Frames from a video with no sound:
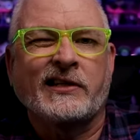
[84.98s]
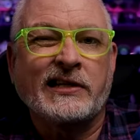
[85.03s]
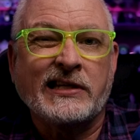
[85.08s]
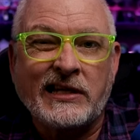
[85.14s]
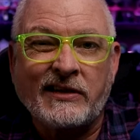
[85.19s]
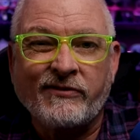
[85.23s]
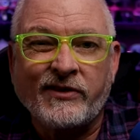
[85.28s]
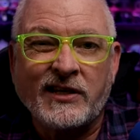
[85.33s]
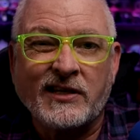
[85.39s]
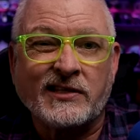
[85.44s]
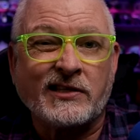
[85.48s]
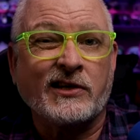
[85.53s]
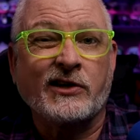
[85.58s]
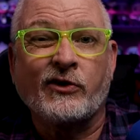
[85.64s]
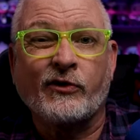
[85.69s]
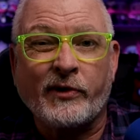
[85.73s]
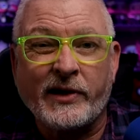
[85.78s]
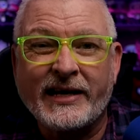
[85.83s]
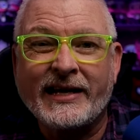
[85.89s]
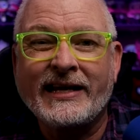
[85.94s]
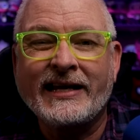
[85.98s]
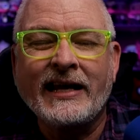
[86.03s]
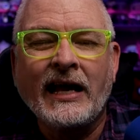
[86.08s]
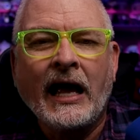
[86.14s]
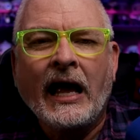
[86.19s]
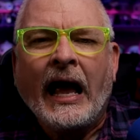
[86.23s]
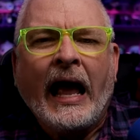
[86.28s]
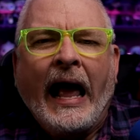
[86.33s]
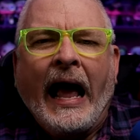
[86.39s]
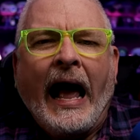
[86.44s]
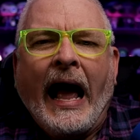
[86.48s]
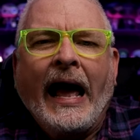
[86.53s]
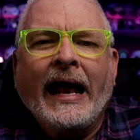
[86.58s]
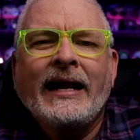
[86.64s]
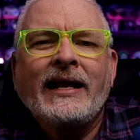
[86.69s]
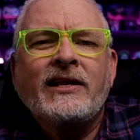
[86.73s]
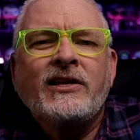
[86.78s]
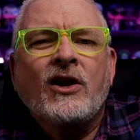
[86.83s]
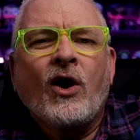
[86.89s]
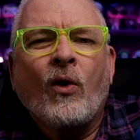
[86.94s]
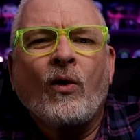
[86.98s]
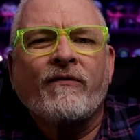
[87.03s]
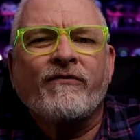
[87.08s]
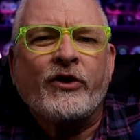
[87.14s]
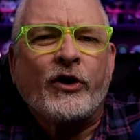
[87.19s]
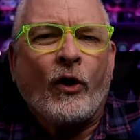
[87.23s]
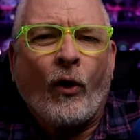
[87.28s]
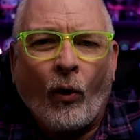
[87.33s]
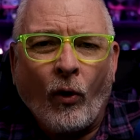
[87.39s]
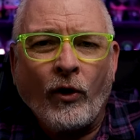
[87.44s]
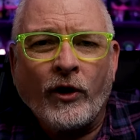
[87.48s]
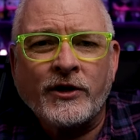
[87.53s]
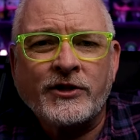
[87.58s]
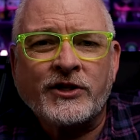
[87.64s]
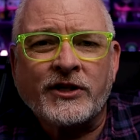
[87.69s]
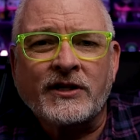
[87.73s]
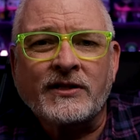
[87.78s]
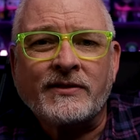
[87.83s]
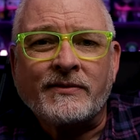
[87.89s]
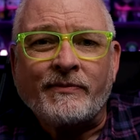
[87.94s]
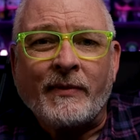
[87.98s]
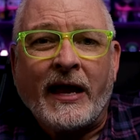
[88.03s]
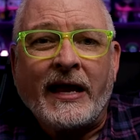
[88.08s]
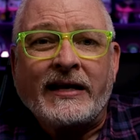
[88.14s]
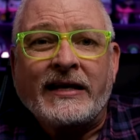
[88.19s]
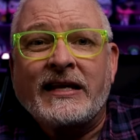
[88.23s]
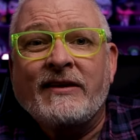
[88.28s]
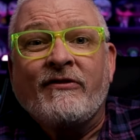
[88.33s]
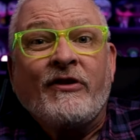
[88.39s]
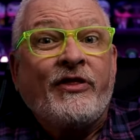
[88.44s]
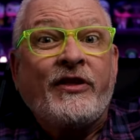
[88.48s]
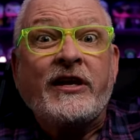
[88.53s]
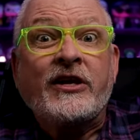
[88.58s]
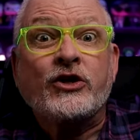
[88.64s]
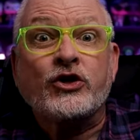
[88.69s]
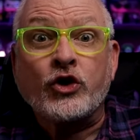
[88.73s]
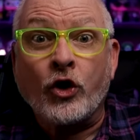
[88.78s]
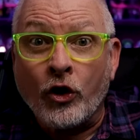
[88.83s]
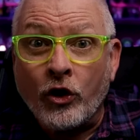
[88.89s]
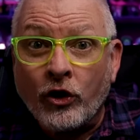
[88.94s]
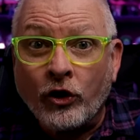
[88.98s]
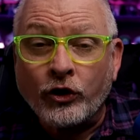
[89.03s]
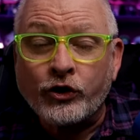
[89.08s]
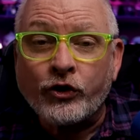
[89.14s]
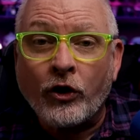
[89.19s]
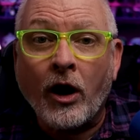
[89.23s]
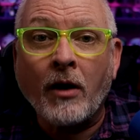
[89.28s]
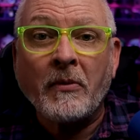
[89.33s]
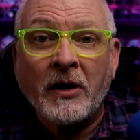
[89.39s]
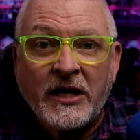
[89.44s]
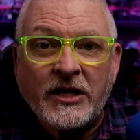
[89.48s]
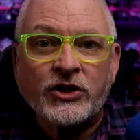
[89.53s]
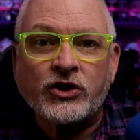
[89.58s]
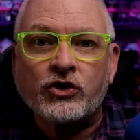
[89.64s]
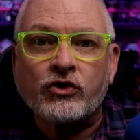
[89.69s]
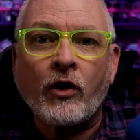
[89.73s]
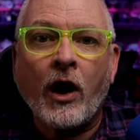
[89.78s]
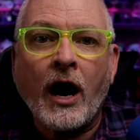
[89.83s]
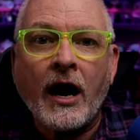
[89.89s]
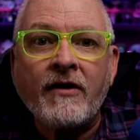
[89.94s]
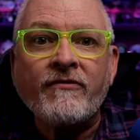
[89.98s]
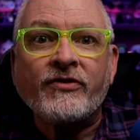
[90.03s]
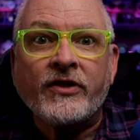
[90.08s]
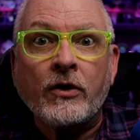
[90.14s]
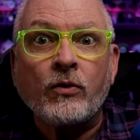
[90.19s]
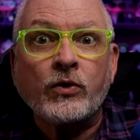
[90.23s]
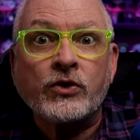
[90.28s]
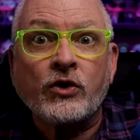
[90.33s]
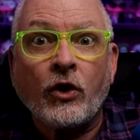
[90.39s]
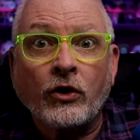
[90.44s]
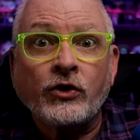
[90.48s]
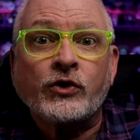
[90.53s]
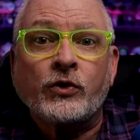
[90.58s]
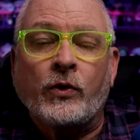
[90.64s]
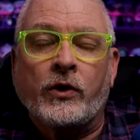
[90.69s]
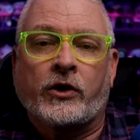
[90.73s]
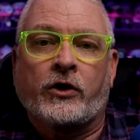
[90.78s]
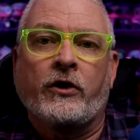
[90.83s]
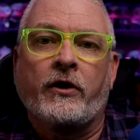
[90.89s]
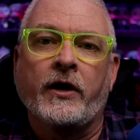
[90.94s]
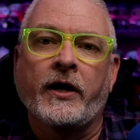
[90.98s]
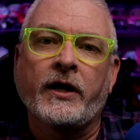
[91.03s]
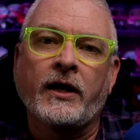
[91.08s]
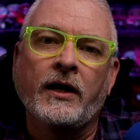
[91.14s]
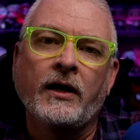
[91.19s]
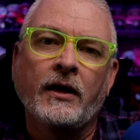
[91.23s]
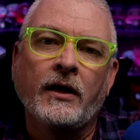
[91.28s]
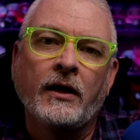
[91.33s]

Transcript: the devious and greedy, I didn't know of their origins and even the internal drama and strife that was also occurring.